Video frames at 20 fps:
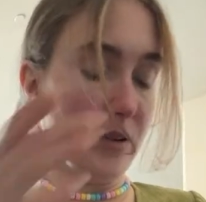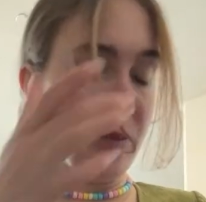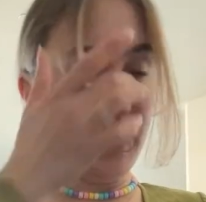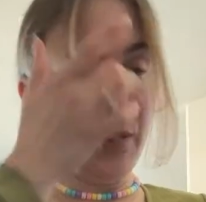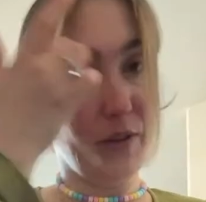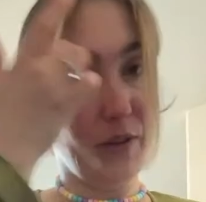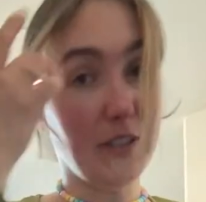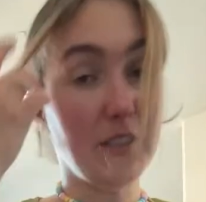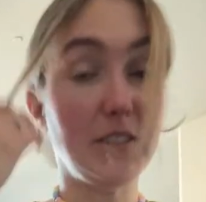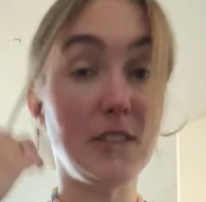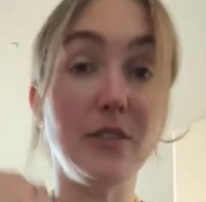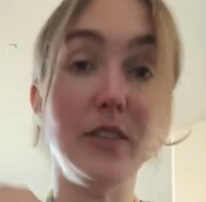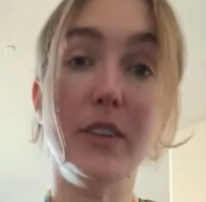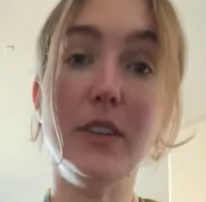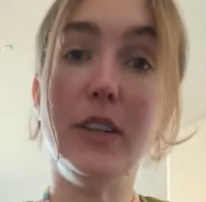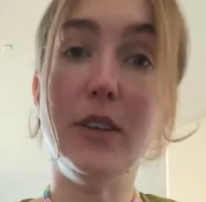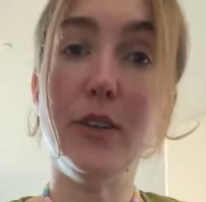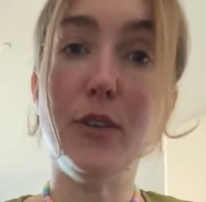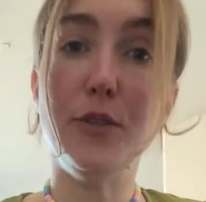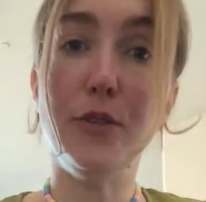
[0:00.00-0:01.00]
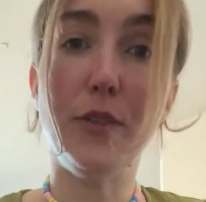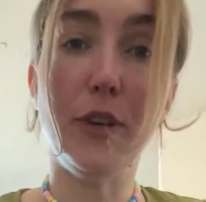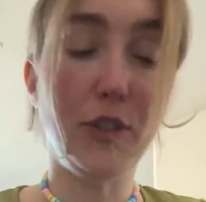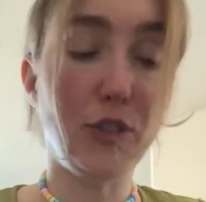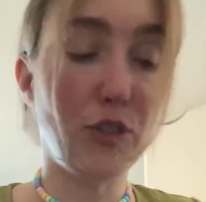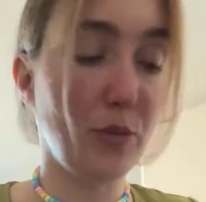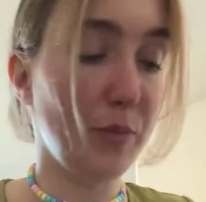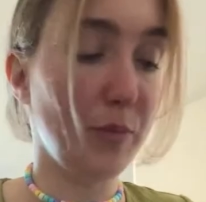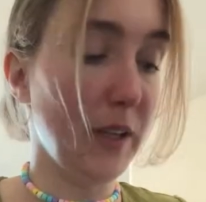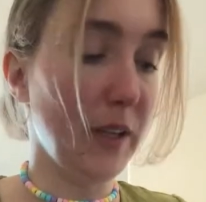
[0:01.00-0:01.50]
my friends are very fun
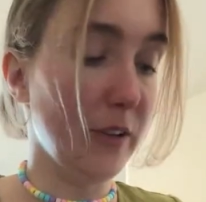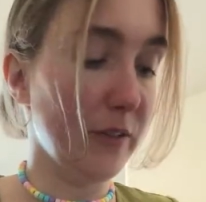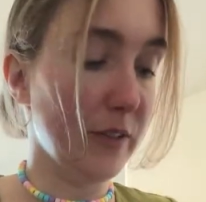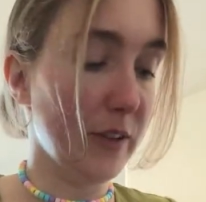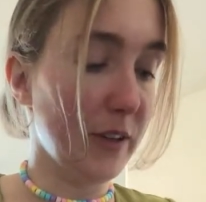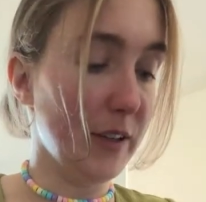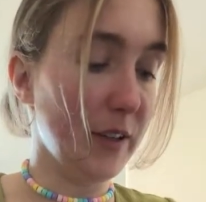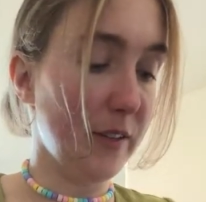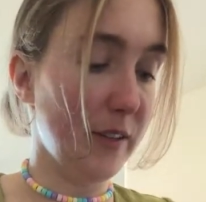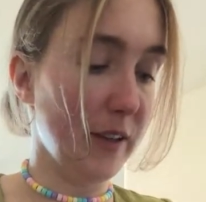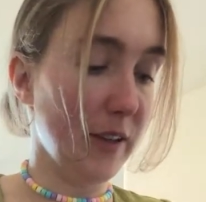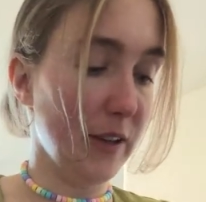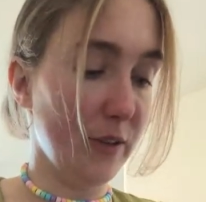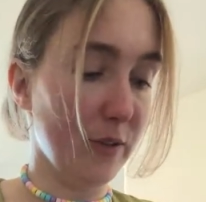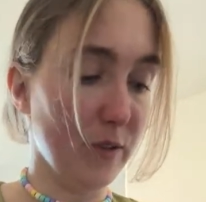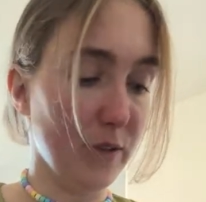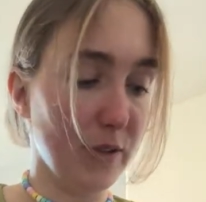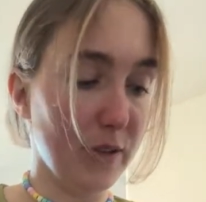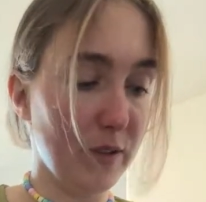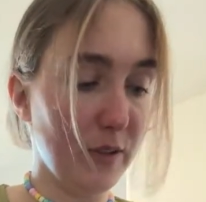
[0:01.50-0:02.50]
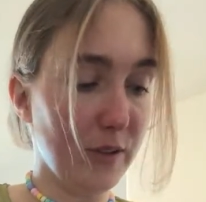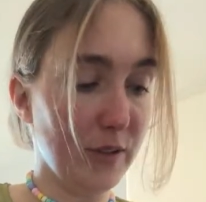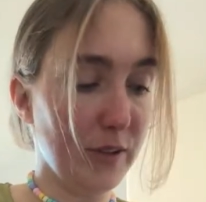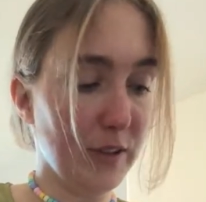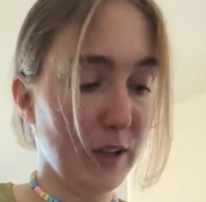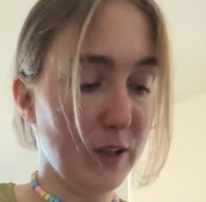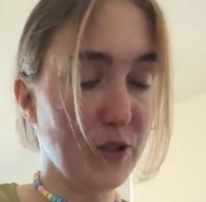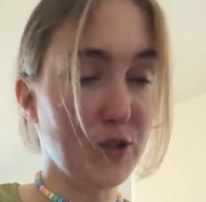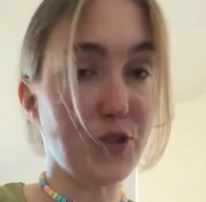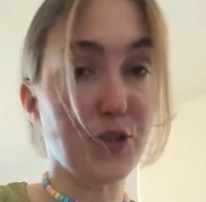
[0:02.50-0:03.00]
to be around. I think you will
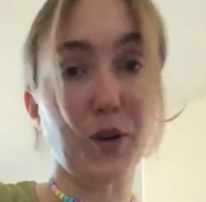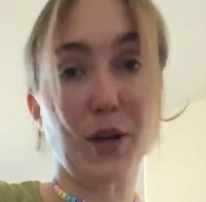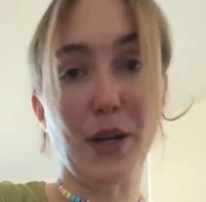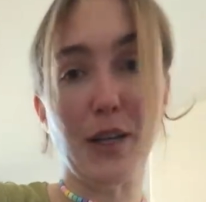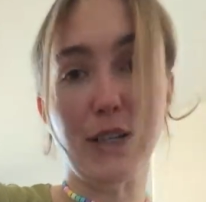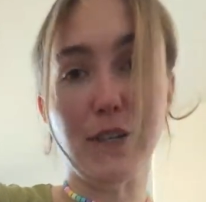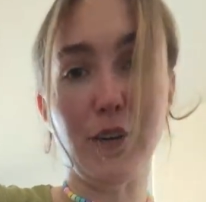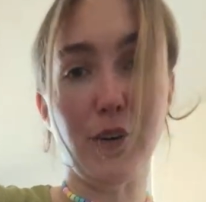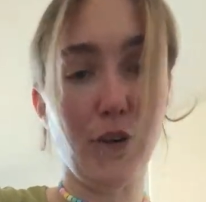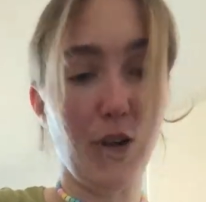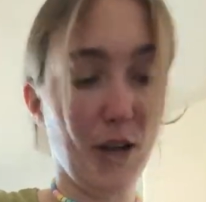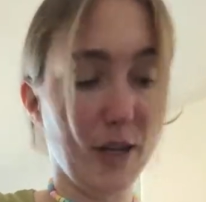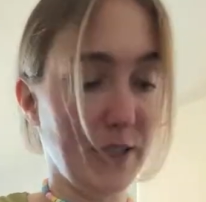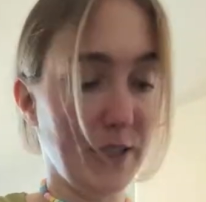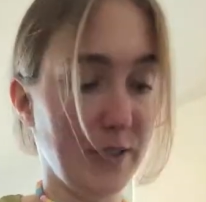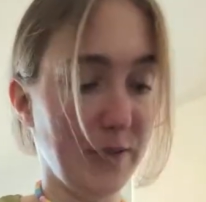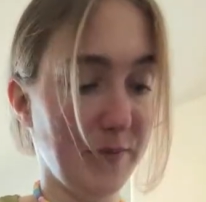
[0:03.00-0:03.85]
enjoy it a lot.